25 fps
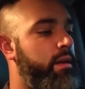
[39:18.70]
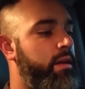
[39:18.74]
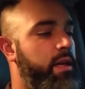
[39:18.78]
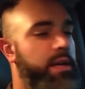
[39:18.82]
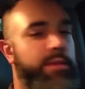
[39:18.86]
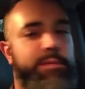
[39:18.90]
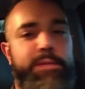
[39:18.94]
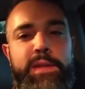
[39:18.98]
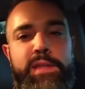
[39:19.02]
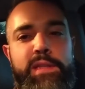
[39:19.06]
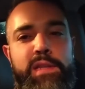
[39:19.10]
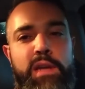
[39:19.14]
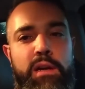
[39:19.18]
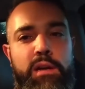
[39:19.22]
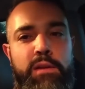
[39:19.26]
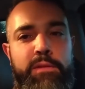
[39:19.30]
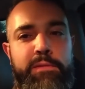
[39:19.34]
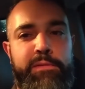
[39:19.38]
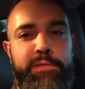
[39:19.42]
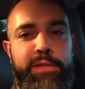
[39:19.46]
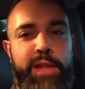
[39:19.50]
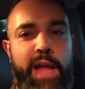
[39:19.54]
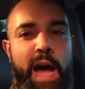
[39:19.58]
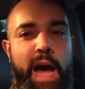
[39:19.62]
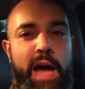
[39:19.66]
if it's on a
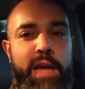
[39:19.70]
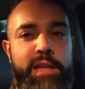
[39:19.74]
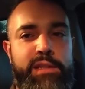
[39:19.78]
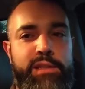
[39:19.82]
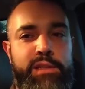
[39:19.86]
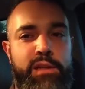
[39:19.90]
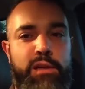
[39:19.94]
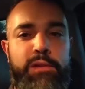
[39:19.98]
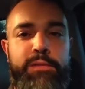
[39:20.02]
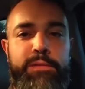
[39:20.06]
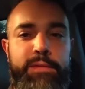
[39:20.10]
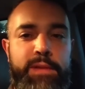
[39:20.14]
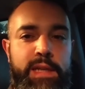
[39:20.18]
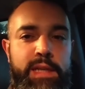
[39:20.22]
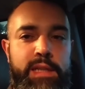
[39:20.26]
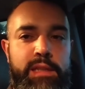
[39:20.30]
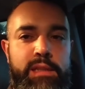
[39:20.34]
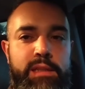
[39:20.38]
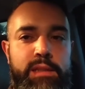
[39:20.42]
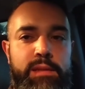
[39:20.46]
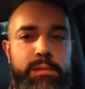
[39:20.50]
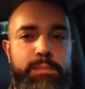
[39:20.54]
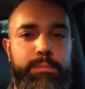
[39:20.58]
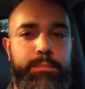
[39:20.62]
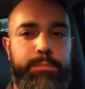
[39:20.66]
flat
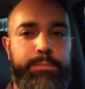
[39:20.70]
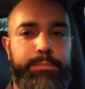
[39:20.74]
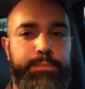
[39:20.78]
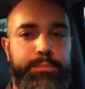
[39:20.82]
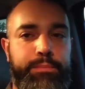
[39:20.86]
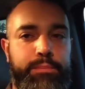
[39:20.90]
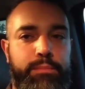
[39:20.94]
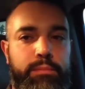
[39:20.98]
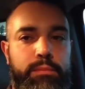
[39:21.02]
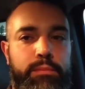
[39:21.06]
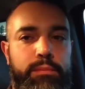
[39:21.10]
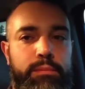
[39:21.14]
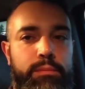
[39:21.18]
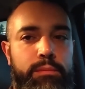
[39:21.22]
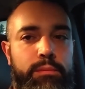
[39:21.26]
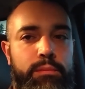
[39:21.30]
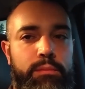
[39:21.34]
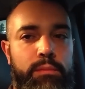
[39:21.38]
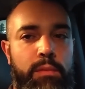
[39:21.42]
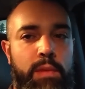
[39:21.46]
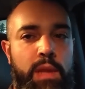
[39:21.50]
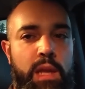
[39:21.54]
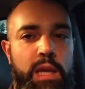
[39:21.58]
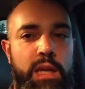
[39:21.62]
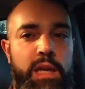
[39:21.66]
surface,
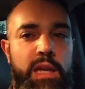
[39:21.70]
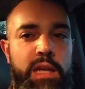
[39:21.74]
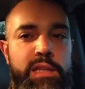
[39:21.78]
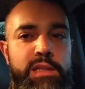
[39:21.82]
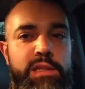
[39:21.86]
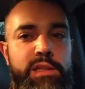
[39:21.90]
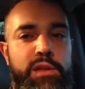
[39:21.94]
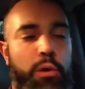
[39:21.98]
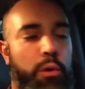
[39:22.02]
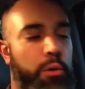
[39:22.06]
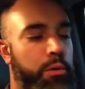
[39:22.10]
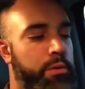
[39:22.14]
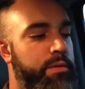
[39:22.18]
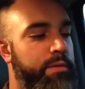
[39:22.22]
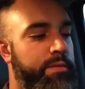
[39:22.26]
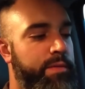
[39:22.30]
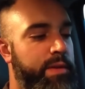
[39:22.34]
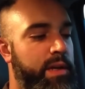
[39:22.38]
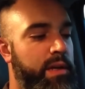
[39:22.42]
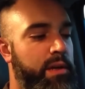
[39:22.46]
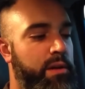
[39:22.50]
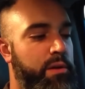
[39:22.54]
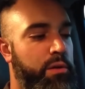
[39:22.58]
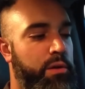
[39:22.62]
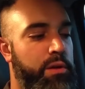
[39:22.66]
it needs to hold the
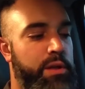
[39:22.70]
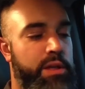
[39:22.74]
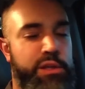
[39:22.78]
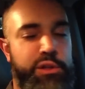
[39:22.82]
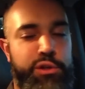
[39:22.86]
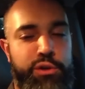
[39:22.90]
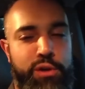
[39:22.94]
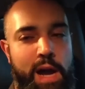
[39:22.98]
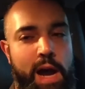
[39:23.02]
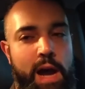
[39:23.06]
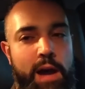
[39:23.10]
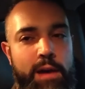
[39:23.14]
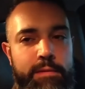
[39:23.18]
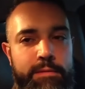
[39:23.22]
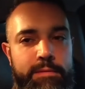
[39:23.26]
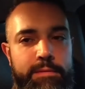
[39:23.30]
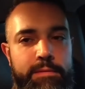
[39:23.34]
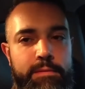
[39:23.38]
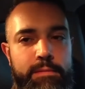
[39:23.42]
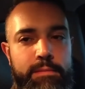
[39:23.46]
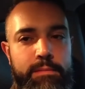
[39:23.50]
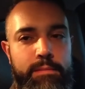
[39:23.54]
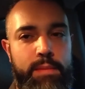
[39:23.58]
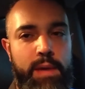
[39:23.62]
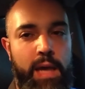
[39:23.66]
vehicle in drive
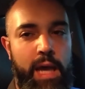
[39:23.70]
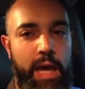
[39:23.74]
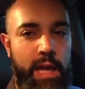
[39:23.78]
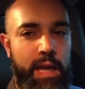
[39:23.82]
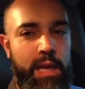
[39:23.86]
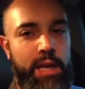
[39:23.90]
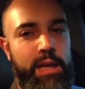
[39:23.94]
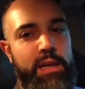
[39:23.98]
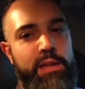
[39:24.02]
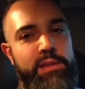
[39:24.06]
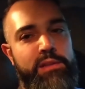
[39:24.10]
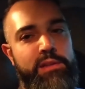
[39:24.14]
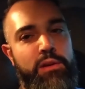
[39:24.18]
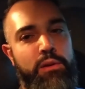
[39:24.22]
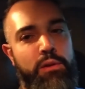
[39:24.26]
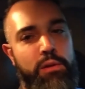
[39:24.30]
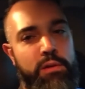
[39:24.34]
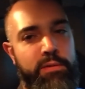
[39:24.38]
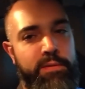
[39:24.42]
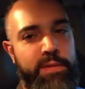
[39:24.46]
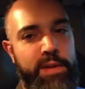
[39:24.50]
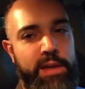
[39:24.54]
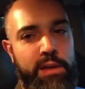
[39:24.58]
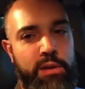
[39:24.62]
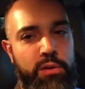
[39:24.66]
and it needs to hold
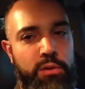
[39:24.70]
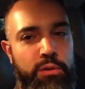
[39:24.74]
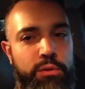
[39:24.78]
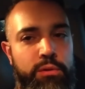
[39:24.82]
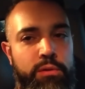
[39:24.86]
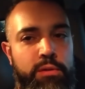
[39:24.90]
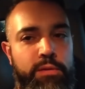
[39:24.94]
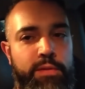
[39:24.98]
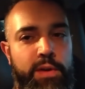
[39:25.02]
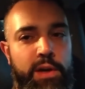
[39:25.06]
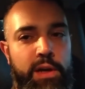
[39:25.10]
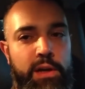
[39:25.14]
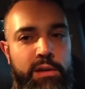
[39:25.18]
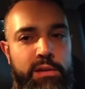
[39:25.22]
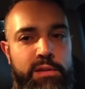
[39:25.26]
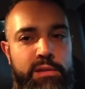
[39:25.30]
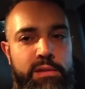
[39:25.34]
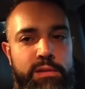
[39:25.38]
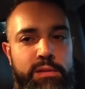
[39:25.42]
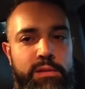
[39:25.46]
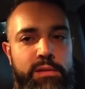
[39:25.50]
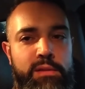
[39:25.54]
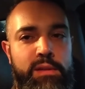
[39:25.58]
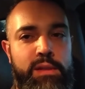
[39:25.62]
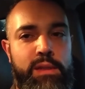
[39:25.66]
the vehicle in
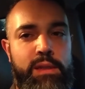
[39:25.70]
reverse.